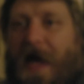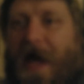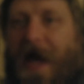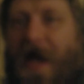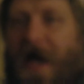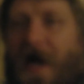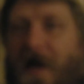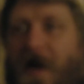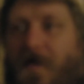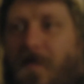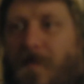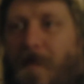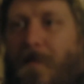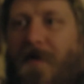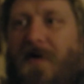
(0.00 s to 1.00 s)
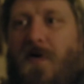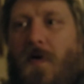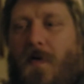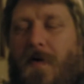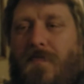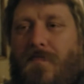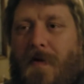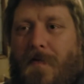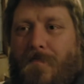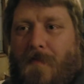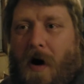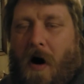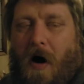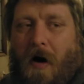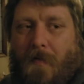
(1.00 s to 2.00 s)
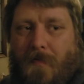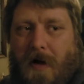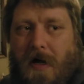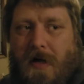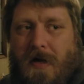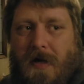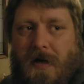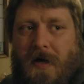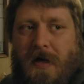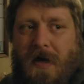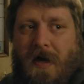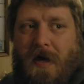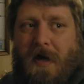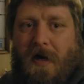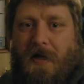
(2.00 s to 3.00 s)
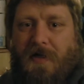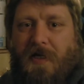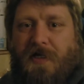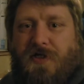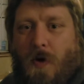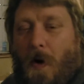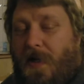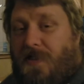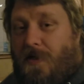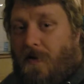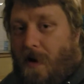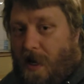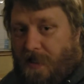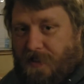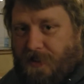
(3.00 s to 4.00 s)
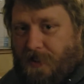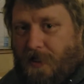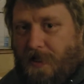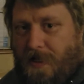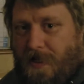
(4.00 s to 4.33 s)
and I remember going with my mom to Toys R Us.